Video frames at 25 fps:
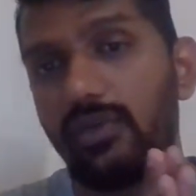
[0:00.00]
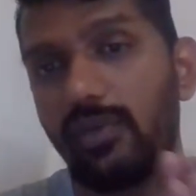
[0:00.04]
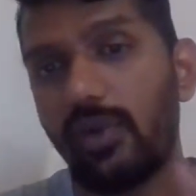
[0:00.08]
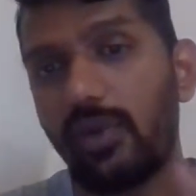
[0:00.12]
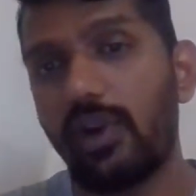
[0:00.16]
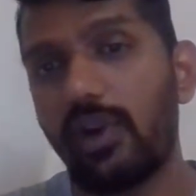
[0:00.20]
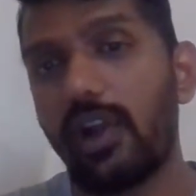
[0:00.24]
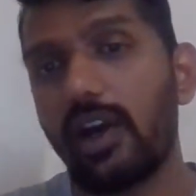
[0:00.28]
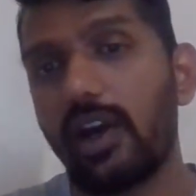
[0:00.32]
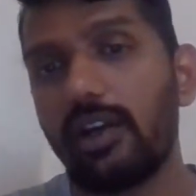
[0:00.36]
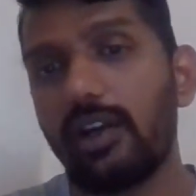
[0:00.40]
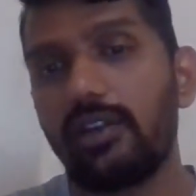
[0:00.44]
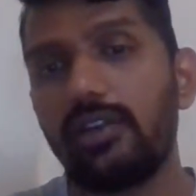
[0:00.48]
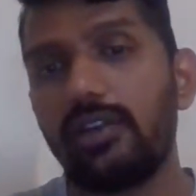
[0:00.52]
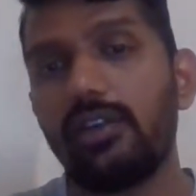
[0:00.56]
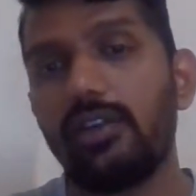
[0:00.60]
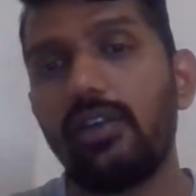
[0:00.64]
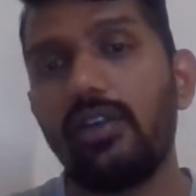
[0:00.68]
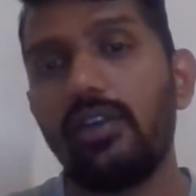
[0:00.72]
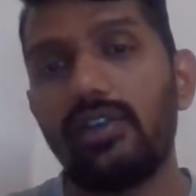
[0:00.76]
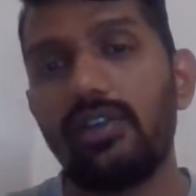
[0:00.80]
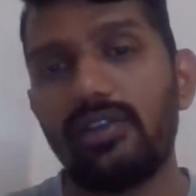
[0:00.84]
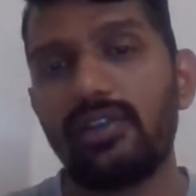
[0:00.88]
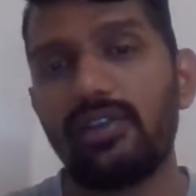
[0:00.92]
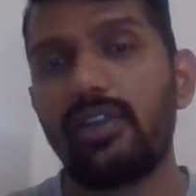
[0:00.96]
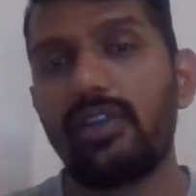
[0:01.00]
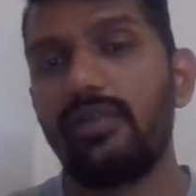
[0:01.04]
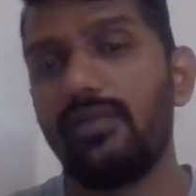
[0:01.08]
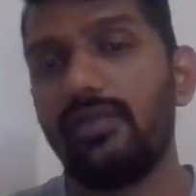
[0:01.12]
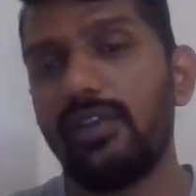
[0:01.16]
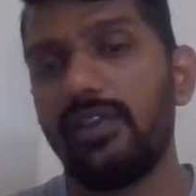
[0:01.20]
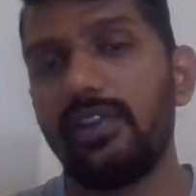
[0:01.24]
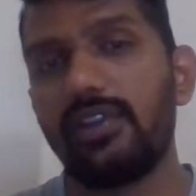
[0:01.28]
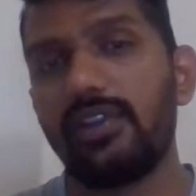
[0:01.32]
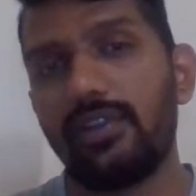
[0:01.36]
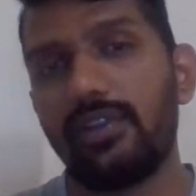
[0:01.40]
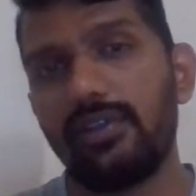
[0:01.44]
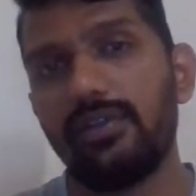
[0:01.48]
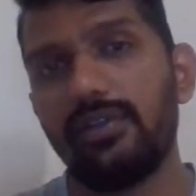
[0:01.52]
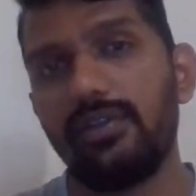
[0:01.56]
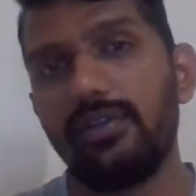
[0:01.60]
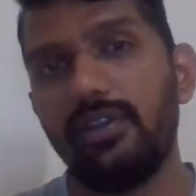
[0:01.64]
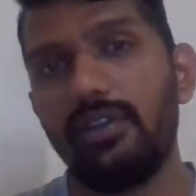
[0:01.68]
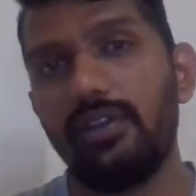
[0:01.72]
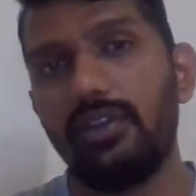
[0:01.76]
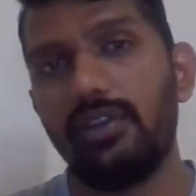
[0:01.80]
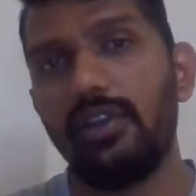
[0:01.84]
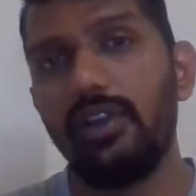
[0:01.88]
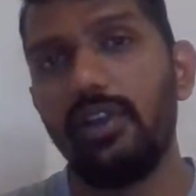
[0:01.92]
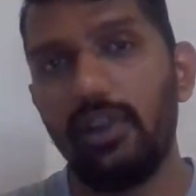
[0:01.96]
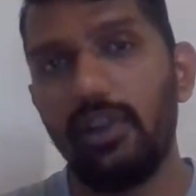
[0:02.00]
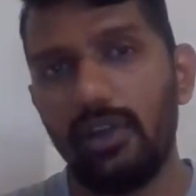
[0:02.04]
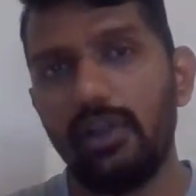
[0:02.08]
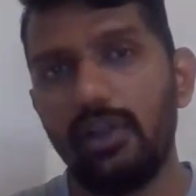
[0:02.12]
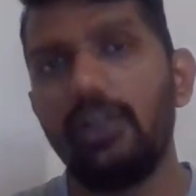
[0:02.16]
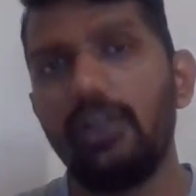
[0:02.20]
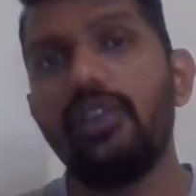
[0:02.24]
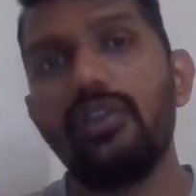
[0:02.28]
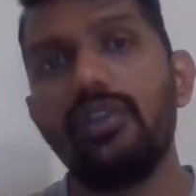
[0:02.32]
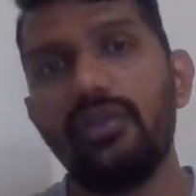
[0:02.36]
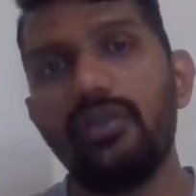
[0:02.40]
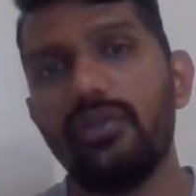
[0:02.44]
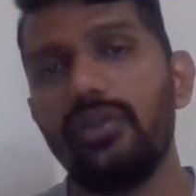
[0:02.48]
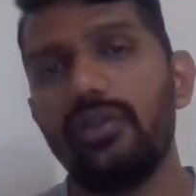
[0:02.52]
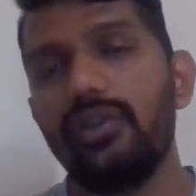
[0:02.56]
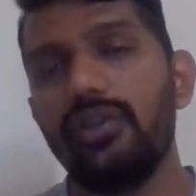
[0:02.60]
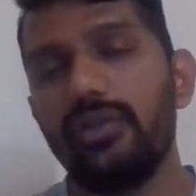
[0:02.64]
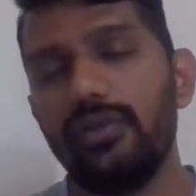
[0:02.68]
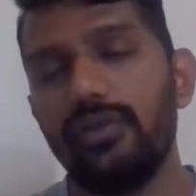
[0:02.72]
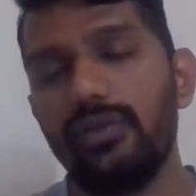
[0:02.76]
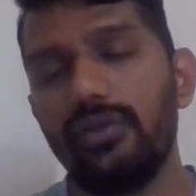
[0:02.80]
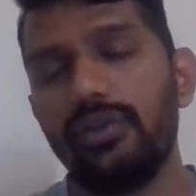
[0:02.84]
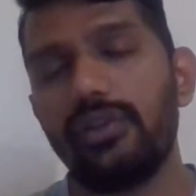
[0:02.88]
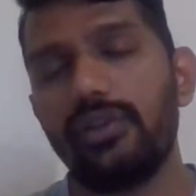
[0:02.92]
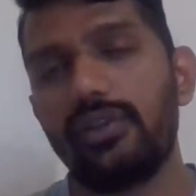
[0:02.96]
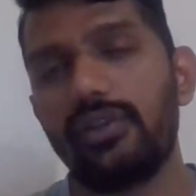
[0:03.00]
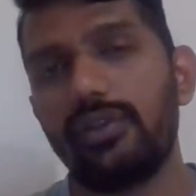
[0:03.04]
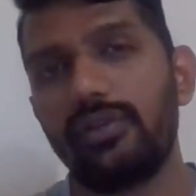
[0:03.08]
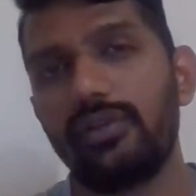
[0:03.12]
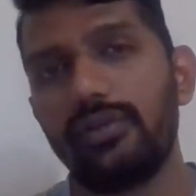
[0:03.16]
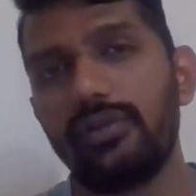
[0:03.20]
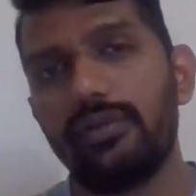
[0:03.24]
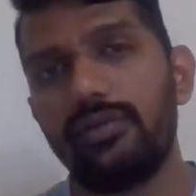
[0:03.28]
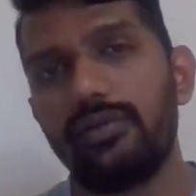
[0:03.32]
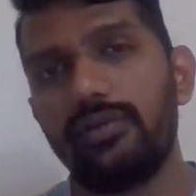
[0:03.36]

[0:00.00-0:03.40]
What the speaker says: product or service to use.